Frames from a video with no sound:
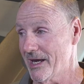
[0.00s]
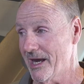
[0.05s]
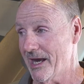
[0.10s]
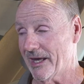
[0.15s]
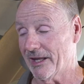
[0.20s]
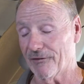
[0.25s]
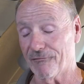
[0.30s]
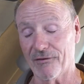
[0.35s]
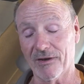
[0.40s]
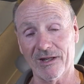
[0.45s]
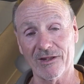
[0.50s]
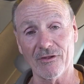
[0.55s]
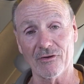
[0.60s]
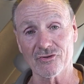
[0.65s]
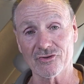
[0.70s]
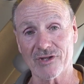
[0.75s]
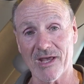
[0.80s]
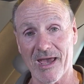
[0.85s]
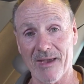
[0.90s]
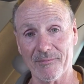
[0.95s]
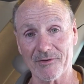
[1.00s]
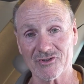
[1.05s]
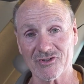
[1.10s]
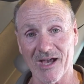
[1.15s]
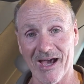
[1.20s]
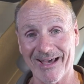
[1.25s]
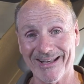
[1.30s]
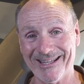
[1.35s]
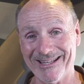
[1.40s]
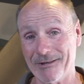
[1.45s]
And if any of those damage,
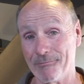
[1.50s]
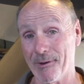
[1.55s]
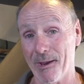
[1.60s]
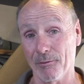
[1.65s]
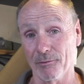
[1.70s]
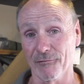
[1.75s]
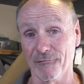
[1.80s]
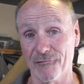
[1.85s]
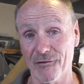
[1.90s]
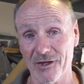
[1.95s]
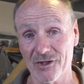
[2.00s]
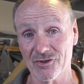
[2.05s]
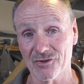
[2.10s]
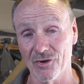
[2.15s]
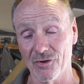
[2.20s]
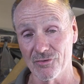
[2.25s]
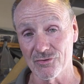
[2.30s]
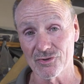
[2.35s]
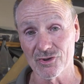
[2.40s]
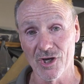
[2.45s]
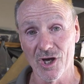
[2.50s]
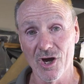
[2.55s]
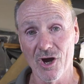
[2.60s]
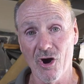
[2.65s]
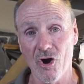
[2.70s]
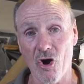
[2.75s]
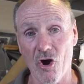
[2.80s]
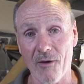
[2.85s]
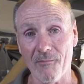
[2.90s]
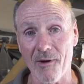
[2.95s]
I need to be able to fix those
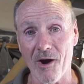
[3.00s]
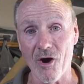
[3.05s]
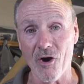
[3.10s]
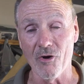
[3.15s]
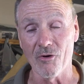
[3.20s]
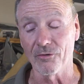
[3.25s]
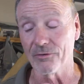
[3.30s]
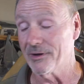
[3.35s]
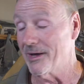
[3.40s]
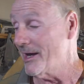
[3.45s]
on my own,